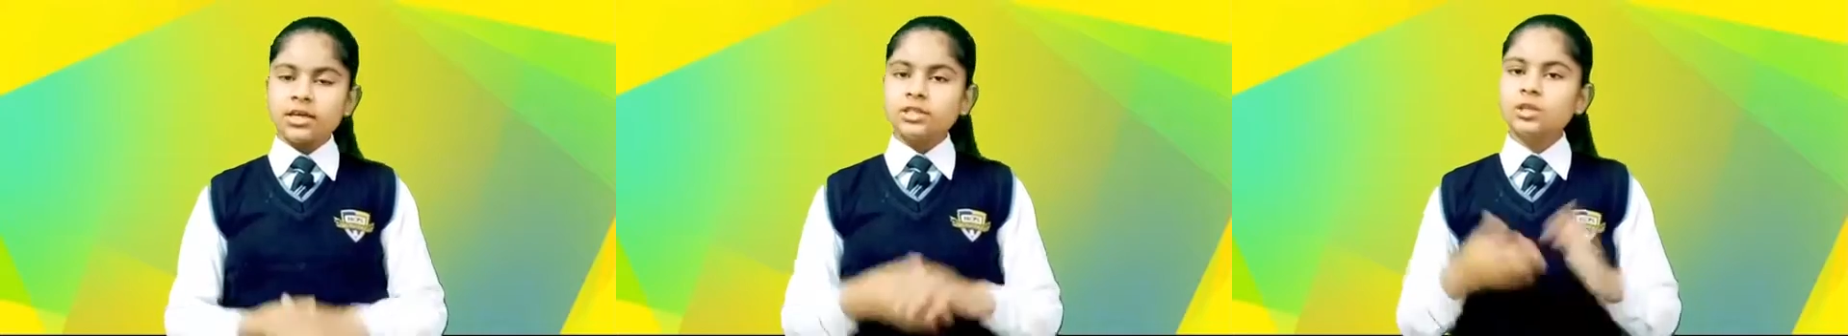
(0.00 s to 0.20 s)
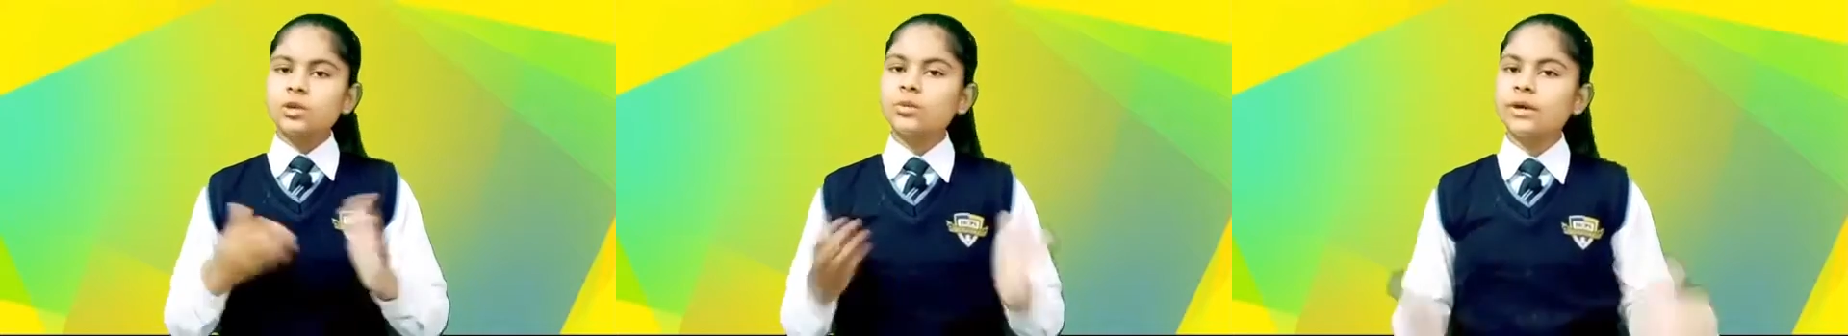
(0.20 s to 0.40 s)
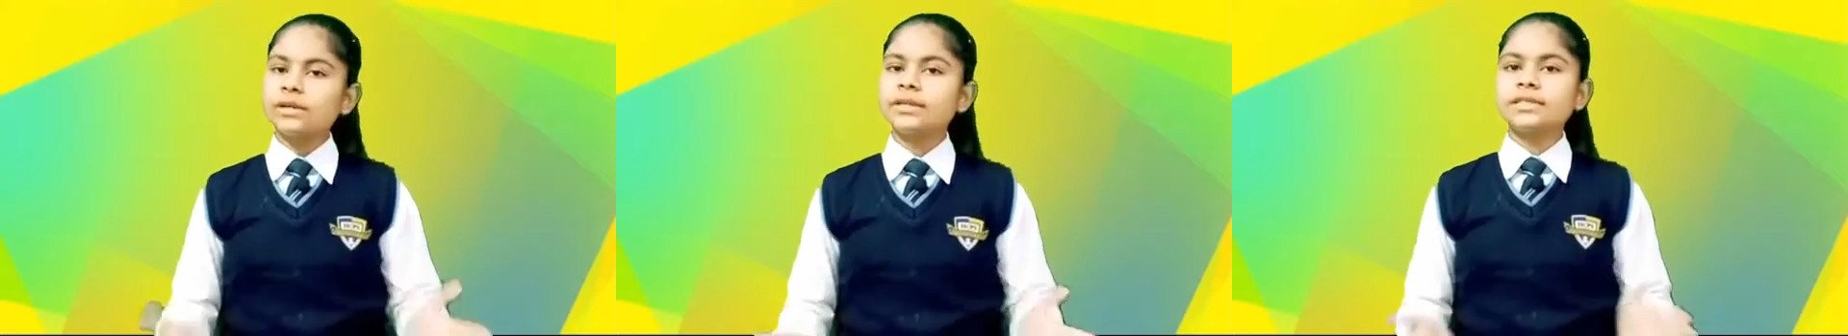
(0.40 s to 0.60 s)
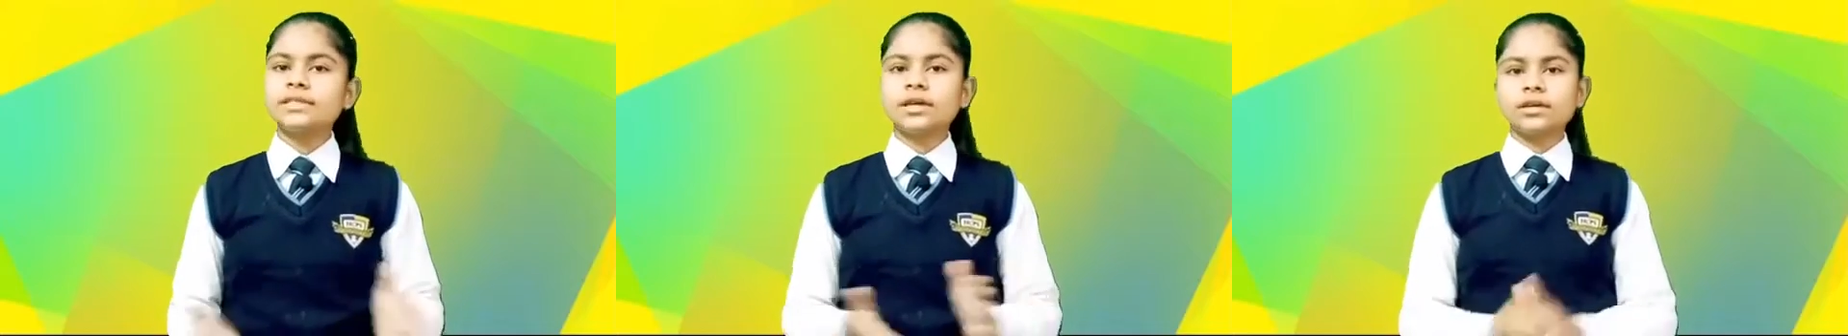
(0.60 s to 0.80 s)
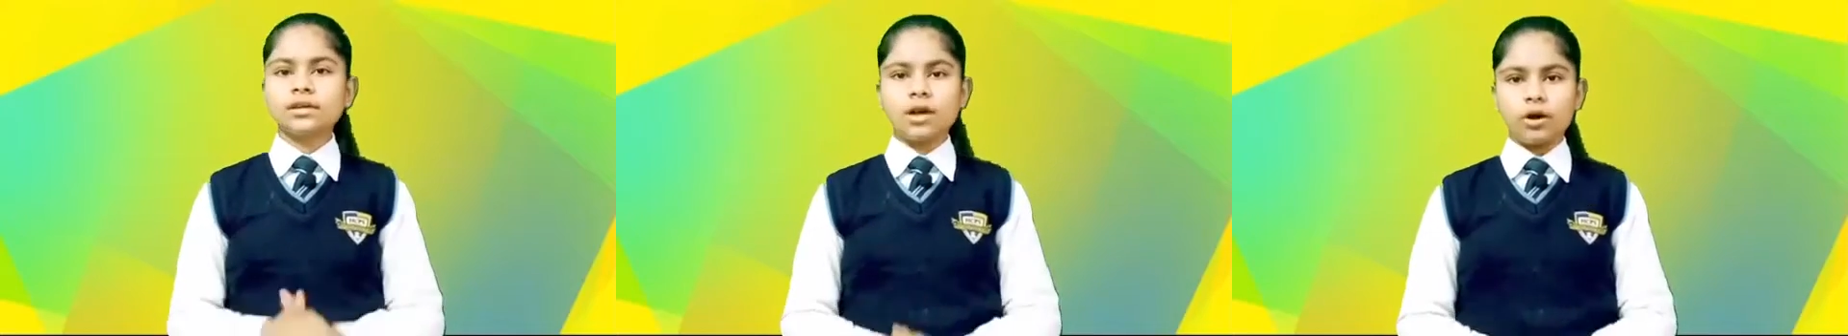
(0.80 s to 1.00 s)
So what
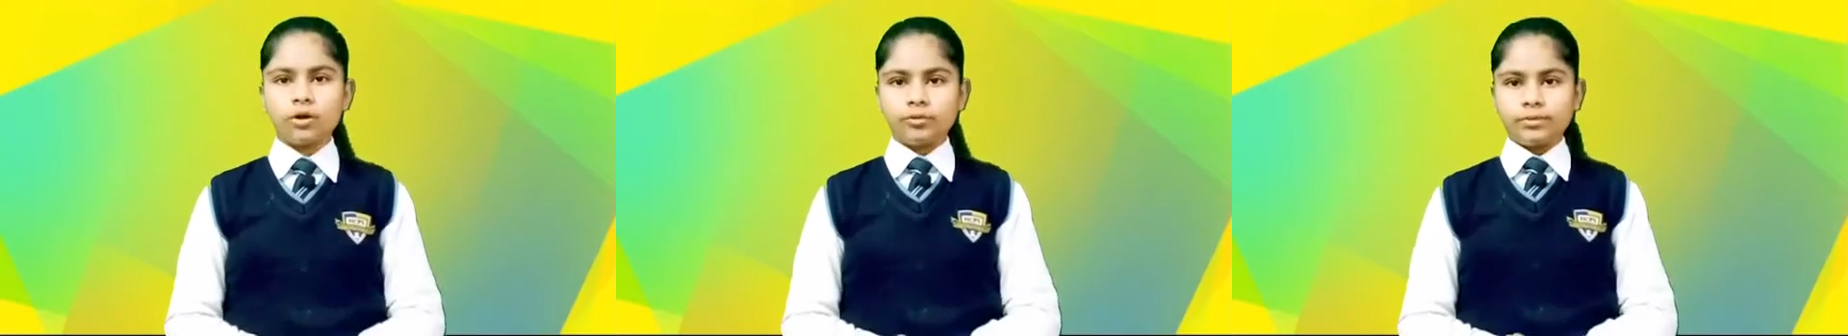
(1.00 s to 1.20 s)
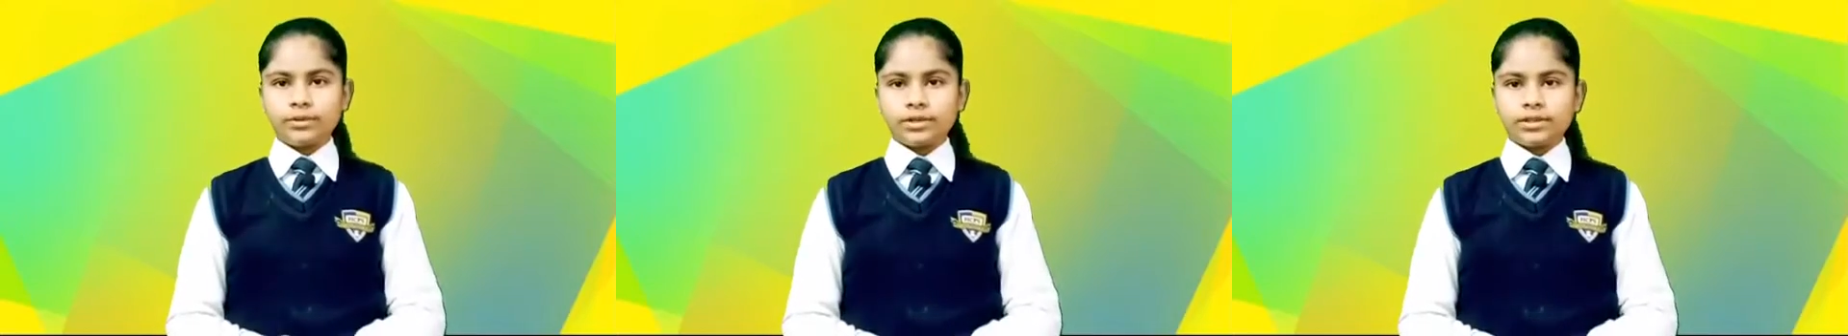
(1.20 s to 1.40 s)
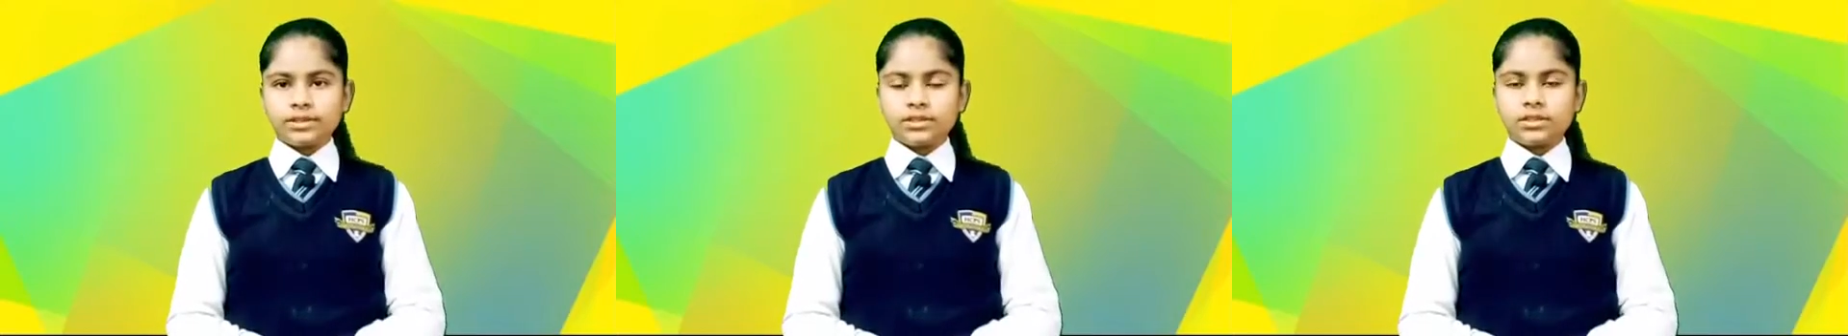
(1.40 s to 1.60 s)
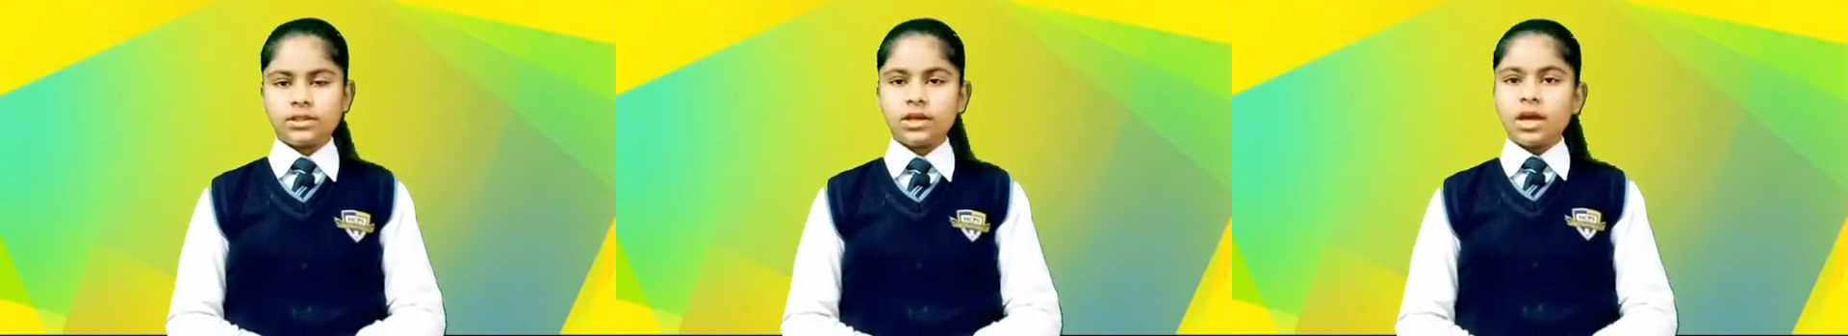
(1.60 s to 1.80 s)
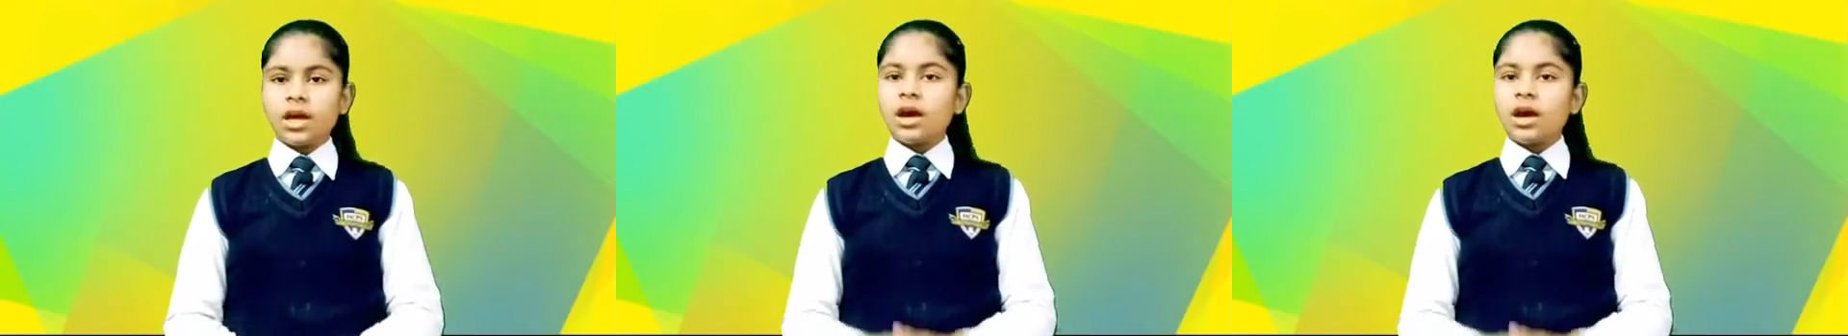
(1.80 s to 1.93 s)
is a cloudburst?